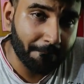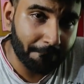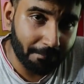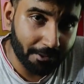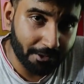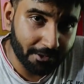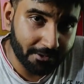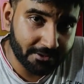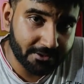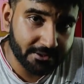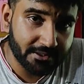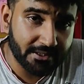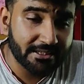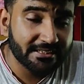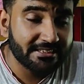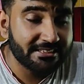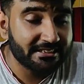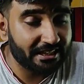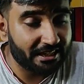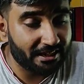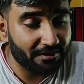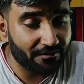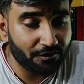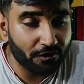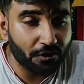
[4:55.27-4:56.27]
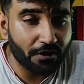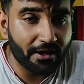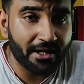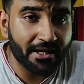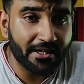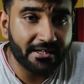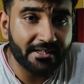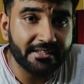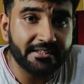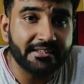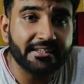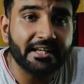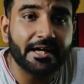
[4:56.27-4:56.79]
but save your
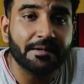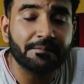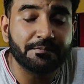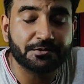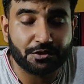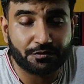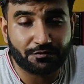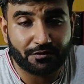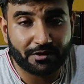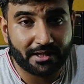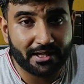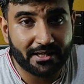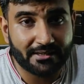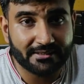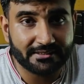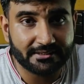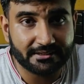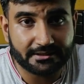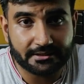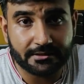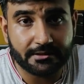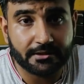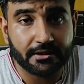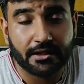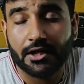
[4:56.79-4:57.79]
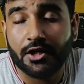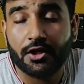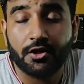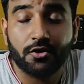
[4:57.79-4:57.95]
head in times of an accident.